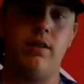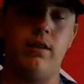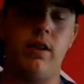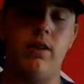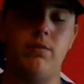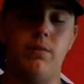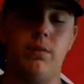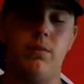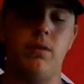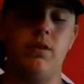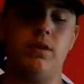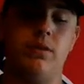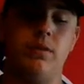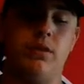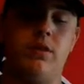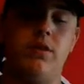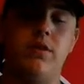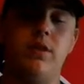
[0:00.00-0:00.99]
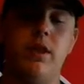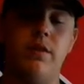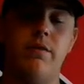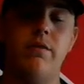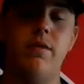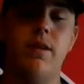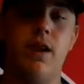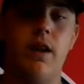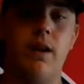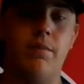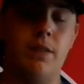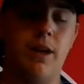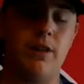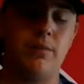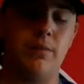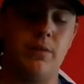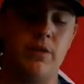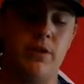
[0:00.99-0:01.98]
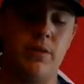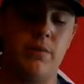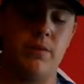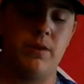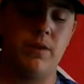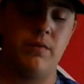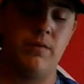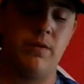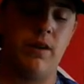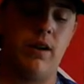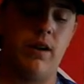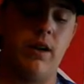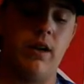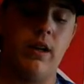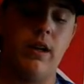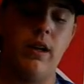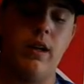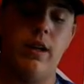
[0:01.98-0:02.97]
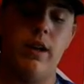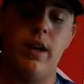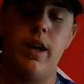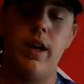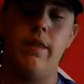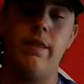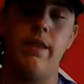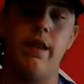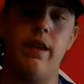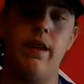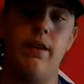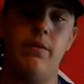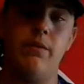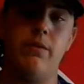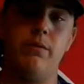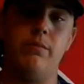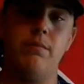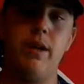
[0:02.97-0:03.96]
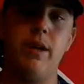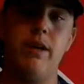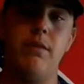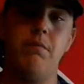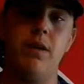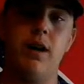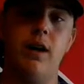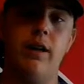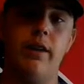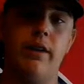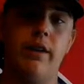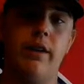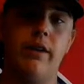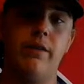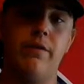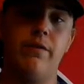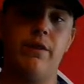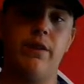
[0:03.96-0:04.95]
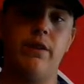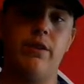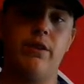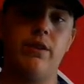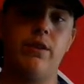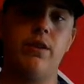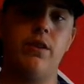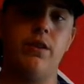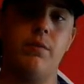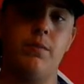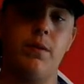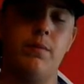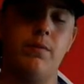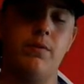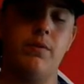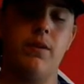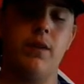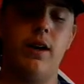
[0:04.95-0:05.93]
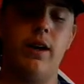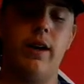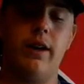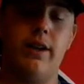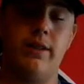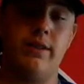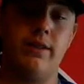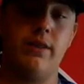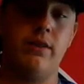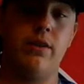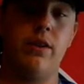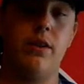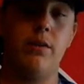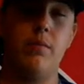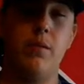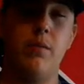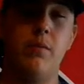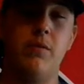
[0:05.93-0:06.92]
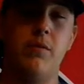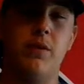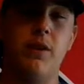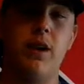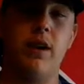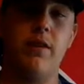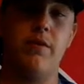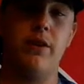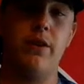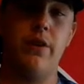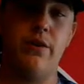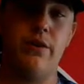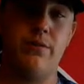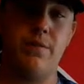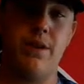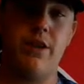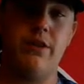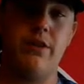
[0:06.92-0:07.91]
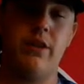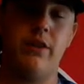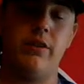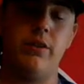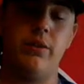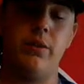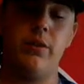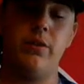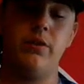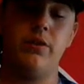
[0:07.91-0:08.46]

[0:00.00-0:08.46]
That's what it was. It was a stud fry, Bass Pro Shop stud fry. And then it was made by Kickerfish called the Bubble Fry, and it's still called the Bubble Fry if you go to Smash Tech Lures.